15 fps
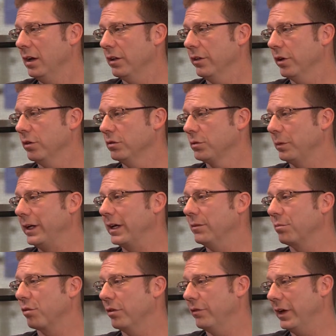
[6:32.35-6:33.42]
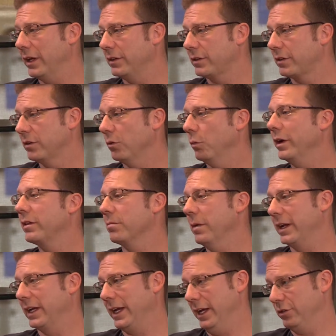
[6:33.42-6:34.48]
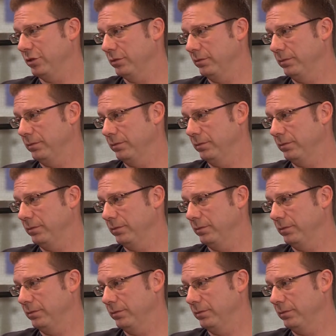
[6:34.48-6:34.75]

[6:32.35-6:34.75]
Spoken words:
those we can prevent with medication.